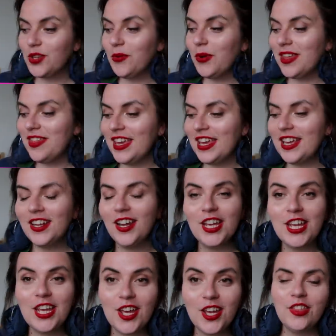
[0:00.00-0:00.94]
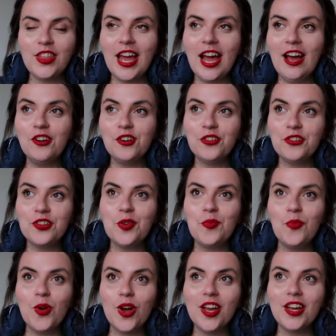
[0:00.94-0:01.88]
So I think like the
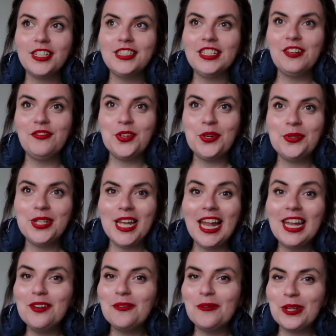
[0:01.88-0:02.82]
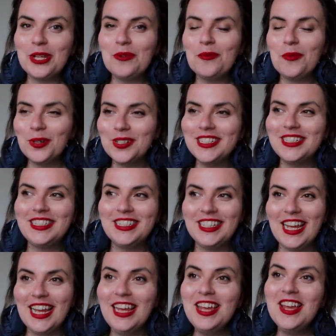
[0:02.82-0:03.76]
algorithm works if you tell it what you want to
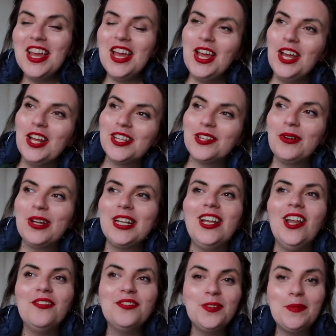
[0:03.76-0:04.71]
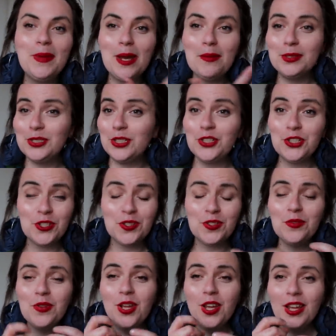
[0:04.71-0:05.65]
see. So I'd love to be able to just